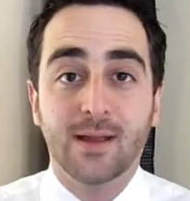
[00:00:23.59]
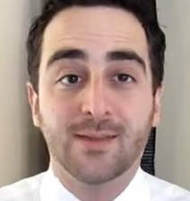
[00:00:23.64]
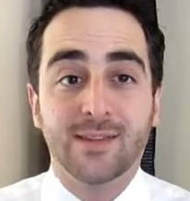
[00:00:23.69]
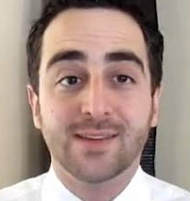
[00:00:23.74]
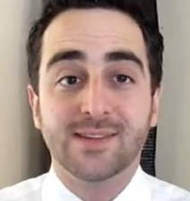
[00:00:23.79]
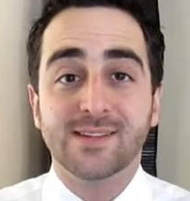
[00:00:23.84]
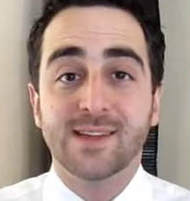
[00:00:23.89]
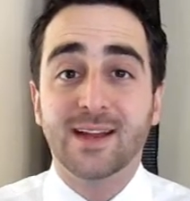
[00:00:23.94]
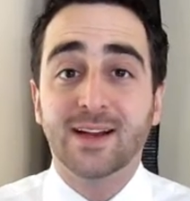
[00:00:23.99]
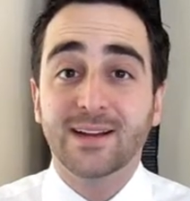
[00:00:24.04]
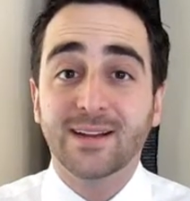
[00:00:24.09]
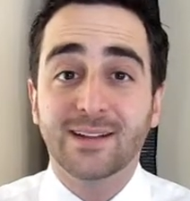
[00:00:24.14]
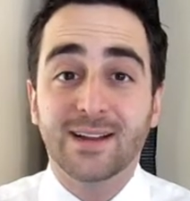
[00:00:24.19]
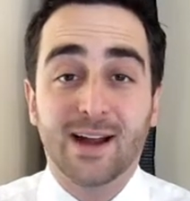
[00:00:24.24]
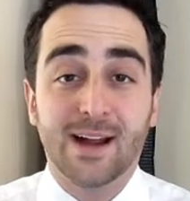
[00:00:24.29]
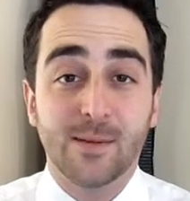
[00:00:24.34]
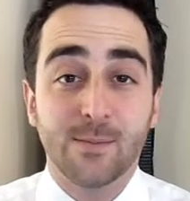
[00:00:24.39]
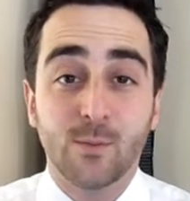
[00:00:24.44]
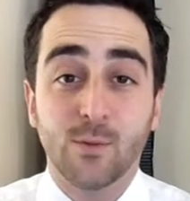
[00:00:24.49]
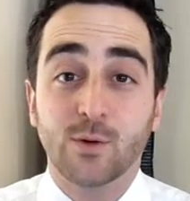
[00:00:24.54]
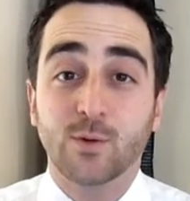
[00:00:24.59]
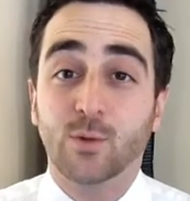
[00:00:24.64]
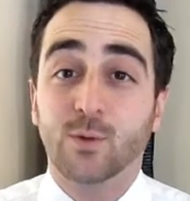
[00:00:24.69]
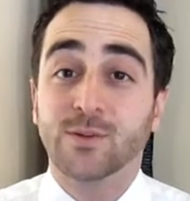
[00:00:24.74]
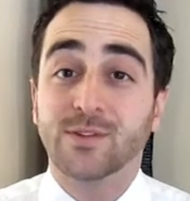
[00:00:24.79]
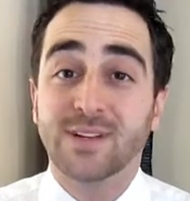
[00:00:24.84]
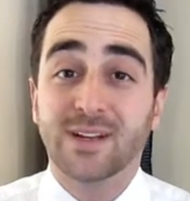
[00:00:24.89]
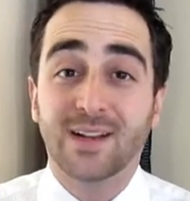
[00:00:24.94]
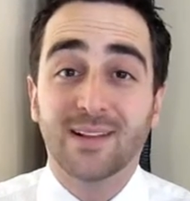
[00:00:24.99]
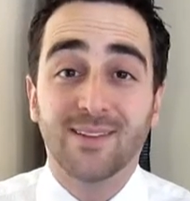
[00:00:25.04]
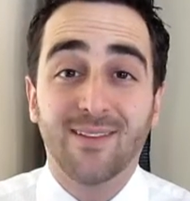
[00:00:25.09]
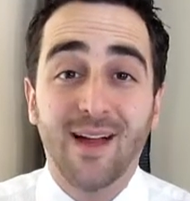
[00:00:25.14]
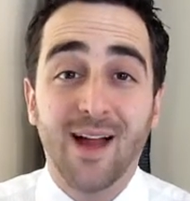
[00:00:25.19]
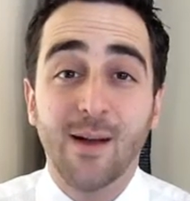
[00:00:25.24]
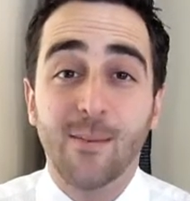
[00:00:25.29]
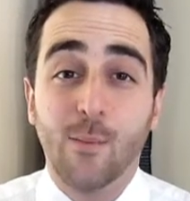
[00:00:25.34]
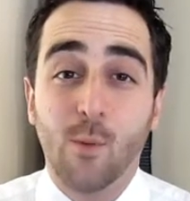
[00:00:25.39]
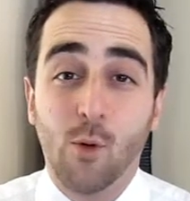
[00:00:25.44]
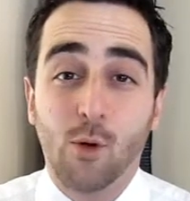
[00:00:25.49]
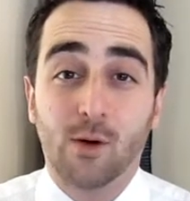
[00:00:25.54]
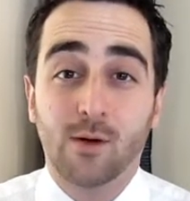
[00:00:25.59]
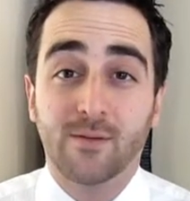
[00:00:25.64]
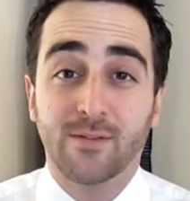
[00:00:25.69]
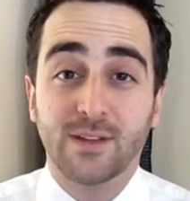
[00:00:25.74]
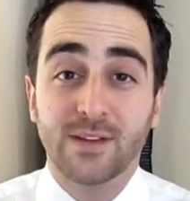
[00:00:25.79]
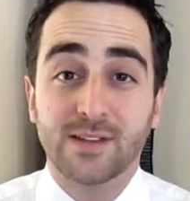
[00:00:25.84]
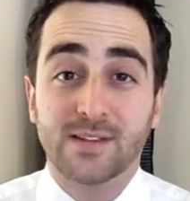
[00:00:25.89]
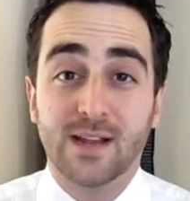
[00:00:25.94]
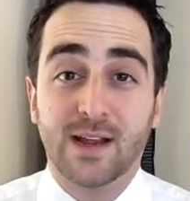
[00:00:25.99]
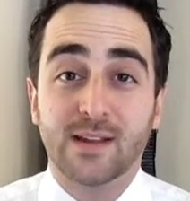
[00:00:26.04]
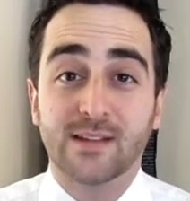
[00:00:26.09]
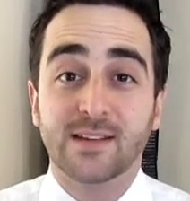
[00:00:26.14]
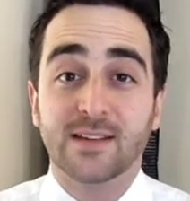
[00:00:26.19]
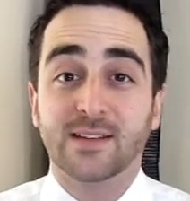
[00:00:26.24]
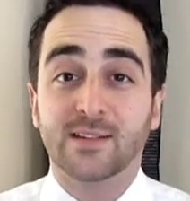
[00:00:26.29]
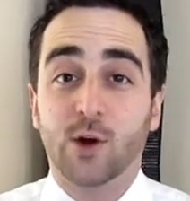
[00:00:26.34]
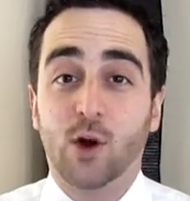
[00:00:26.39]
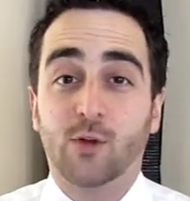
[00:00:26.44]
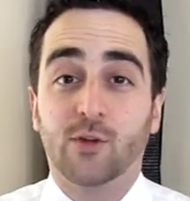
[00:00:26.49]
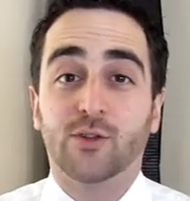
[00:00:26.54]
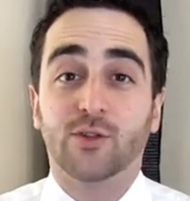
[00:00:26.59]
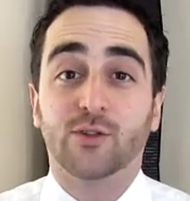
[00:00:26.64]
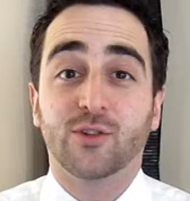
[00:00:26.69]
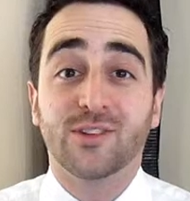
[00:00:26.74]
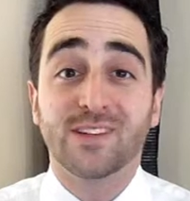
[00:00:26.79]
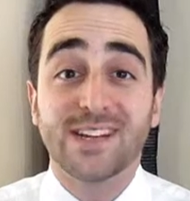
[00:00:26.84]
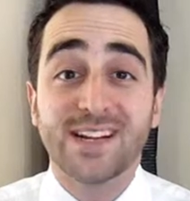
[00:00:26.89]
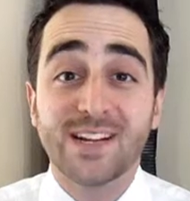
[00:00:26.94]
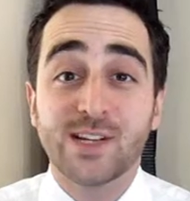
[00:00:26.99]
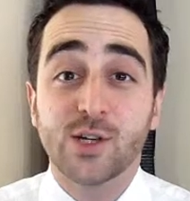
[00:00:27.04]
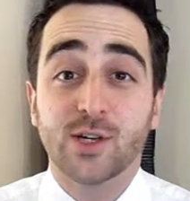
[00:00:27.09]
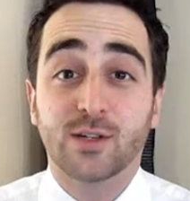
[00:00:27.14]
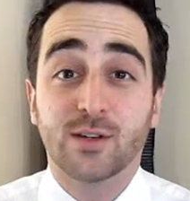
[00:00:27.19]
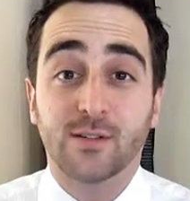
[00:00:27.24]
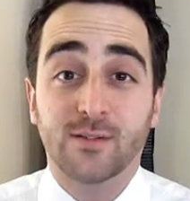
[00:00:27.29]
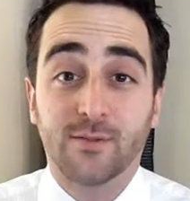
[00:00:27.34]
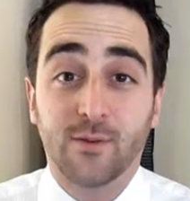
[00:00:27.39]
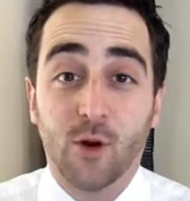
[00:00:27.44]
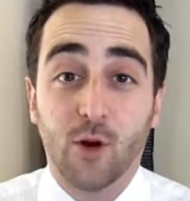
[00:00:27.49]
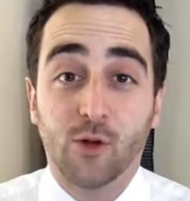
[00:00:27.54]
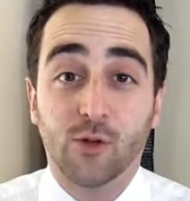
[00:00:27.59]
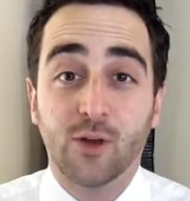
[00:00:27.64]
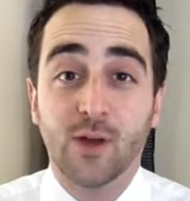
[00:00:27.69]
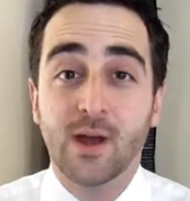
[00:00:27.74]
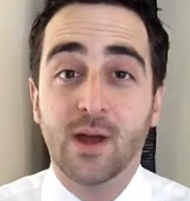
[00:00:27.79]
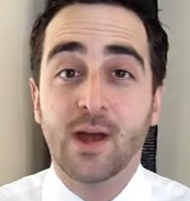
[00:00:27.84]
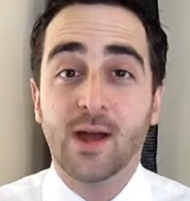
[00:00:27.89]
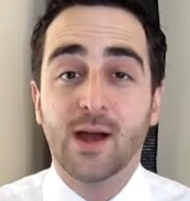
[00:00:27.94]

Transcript: The second type, which we're seeing a lot more of these days, is called a strategic default.